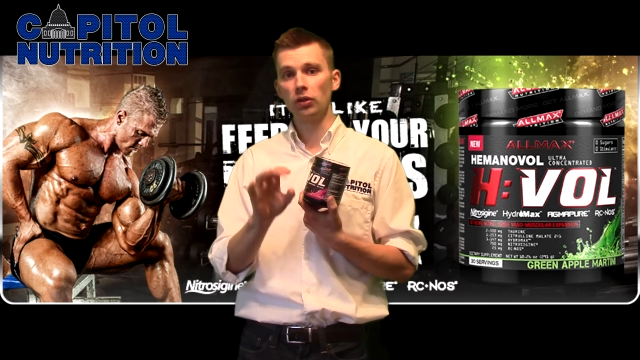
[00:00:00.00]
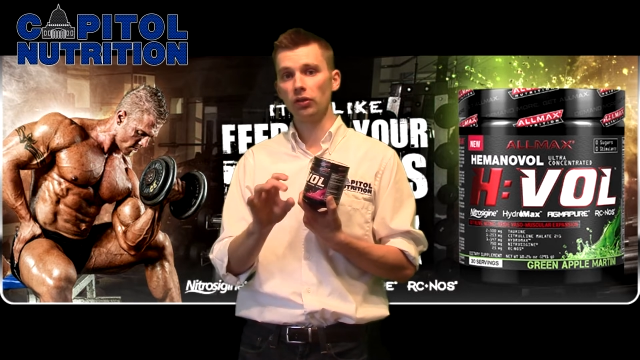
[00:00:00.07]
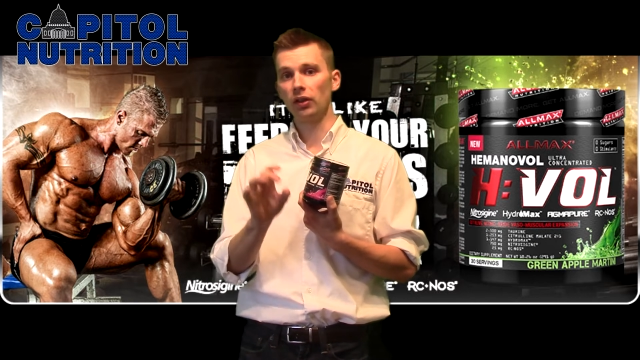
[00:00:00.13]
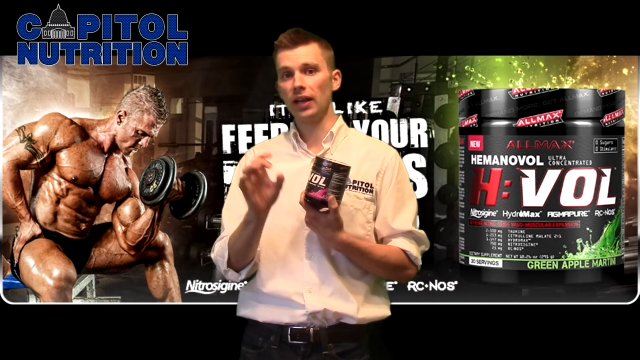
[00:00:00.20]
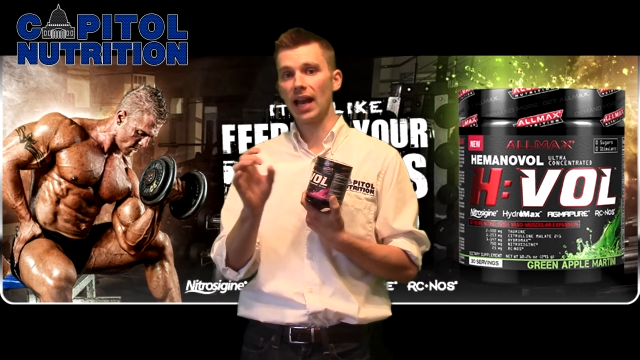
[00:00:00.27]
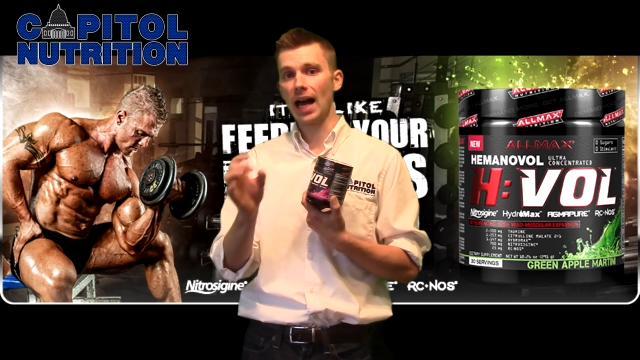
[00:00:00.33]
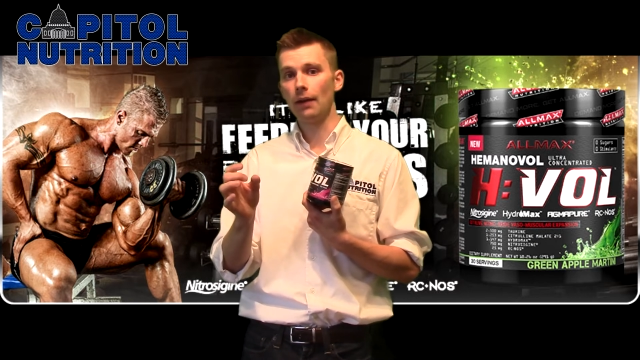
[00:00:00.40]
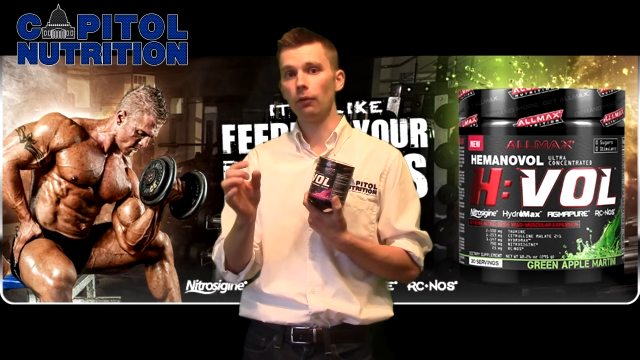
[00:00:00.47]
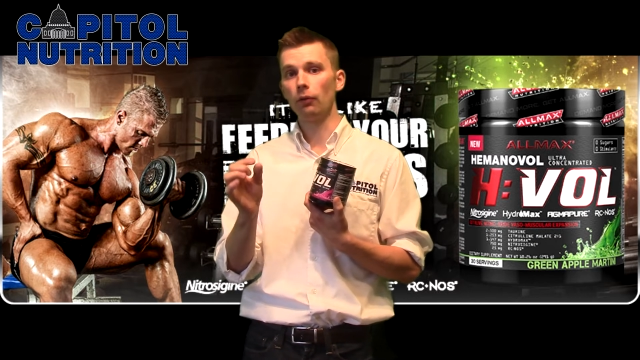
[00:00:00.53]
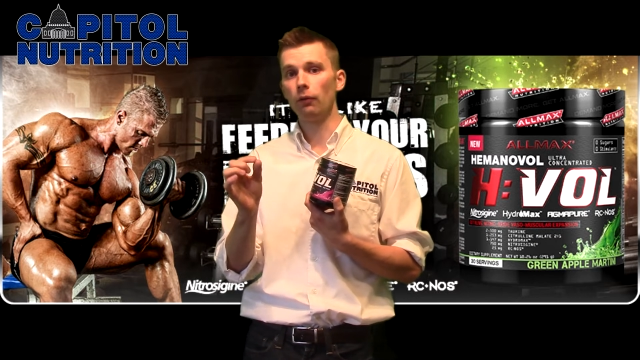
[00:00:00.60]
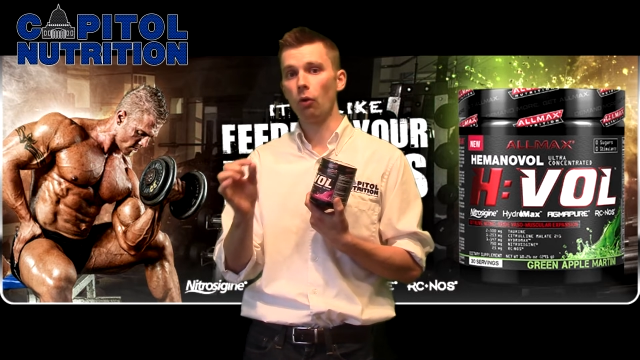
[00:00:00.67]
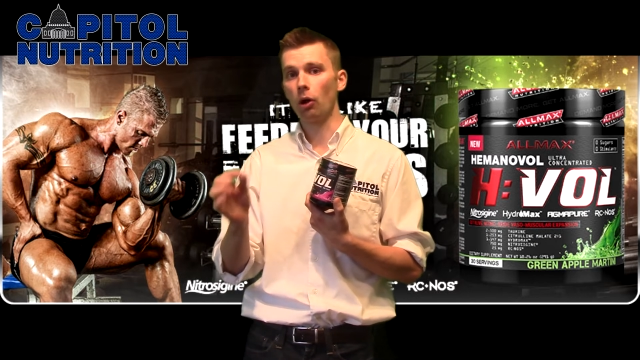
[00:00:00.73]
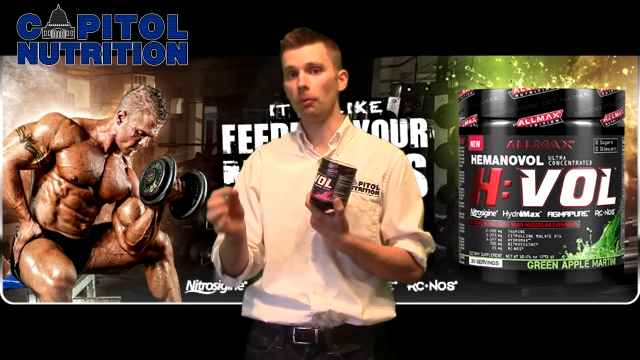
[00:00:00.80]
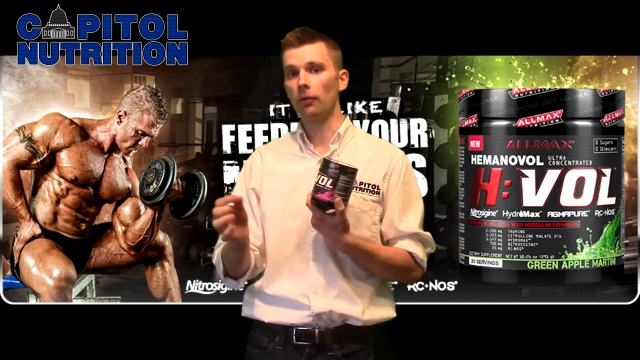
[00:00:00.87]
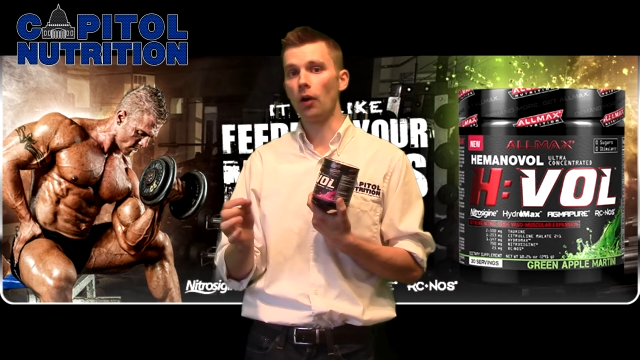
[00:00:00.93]
is a novel
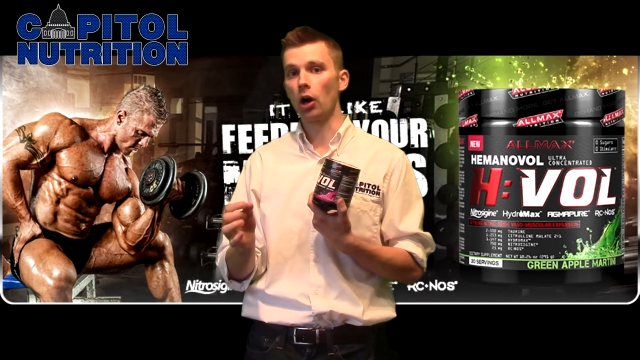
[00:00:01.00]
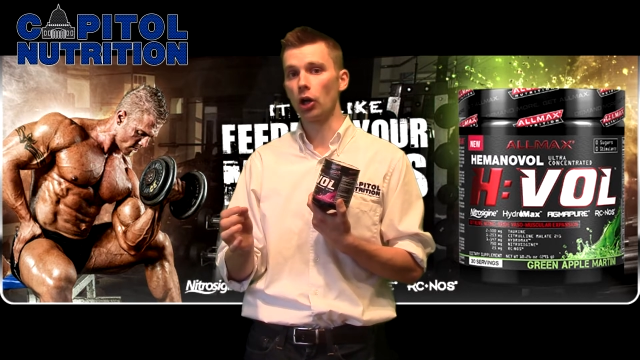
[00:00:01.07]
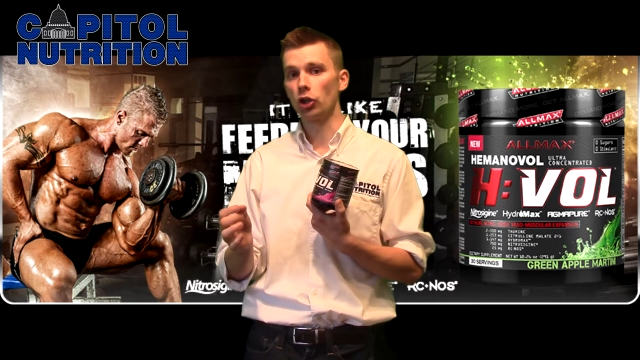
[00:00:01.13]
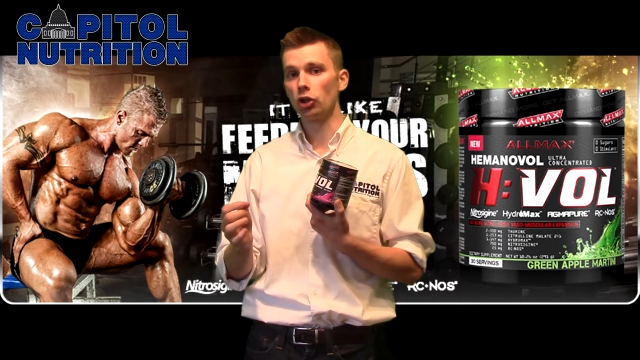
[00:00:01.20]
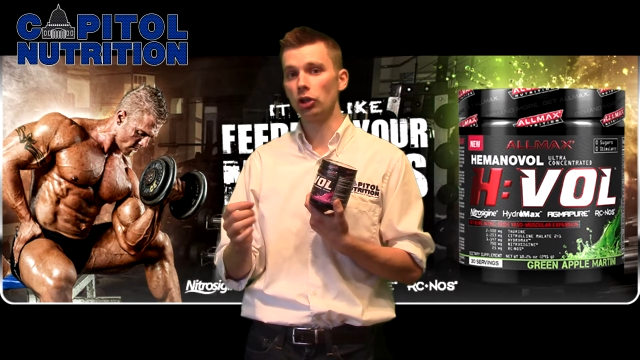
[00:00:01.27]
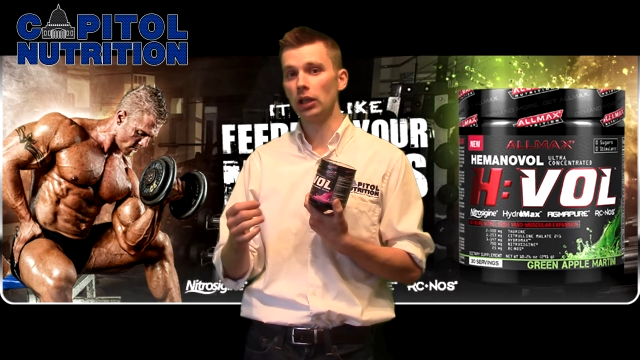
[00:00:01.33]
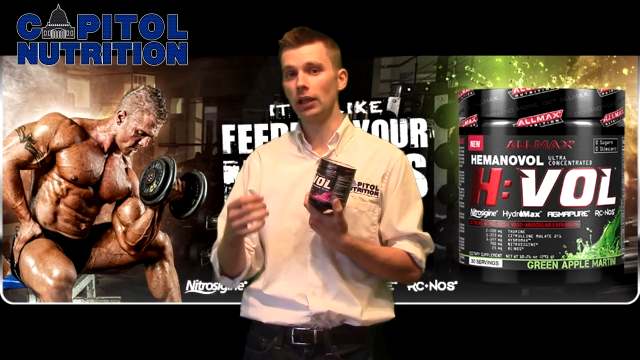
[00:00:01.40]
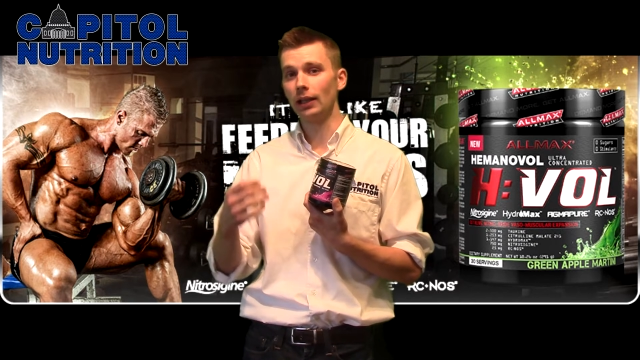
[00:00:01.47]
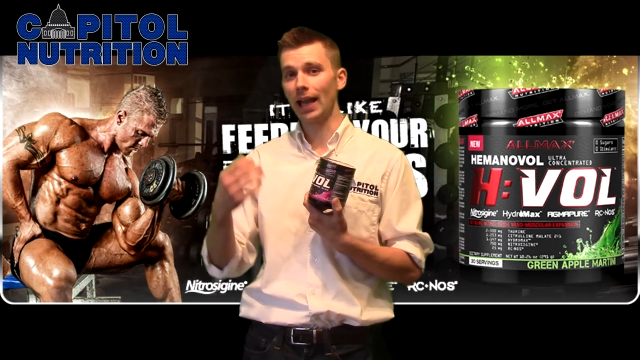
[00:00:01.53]
form of arginine,